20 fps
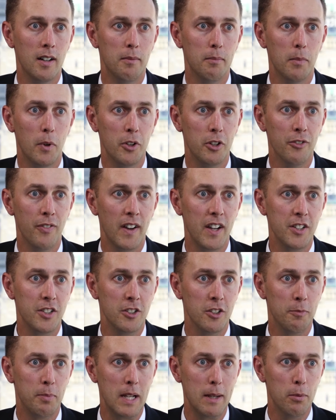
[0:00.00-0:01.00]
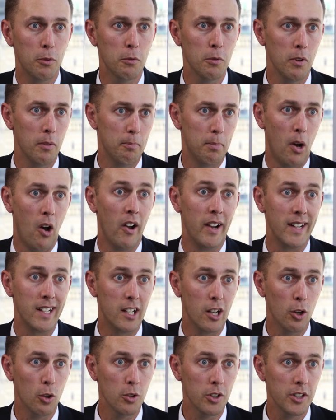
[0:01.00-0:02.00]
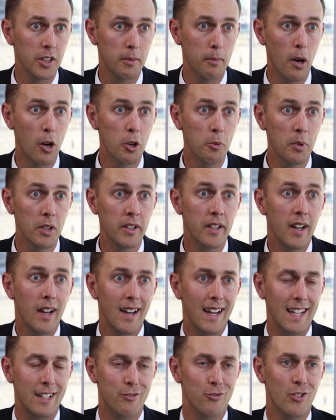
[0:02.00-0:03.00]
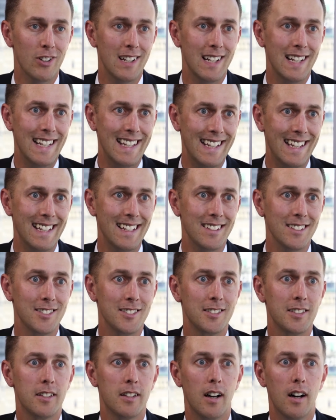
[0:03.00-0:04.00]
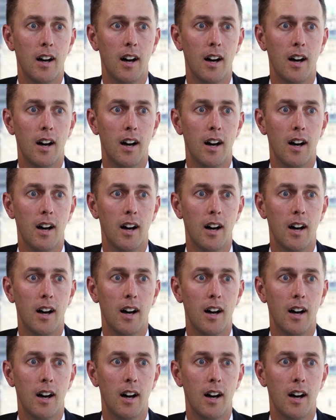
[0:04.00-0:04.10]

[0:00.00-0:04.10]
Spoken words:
motivation of people buying gold at the moment, it really is